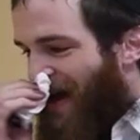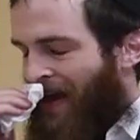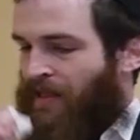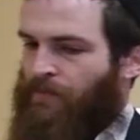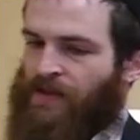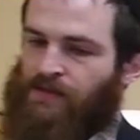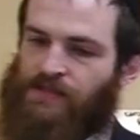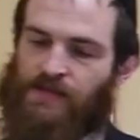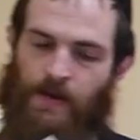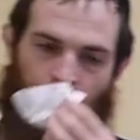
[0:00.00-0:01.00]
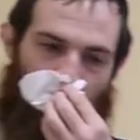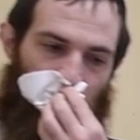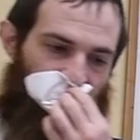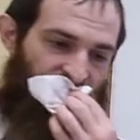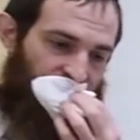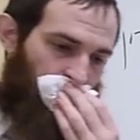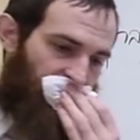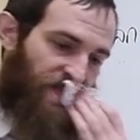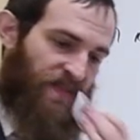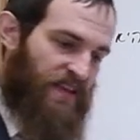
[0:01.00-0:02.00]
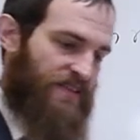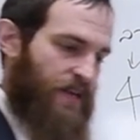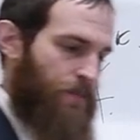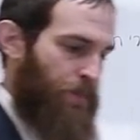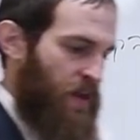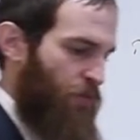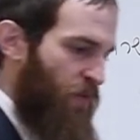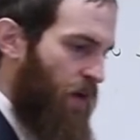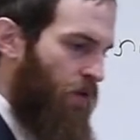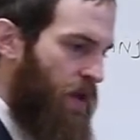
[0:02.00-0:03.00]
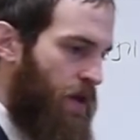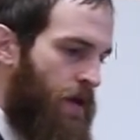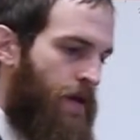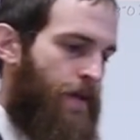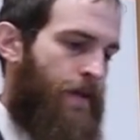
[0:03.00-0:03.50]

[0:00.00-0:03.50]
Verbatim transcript: about elements, this can be very...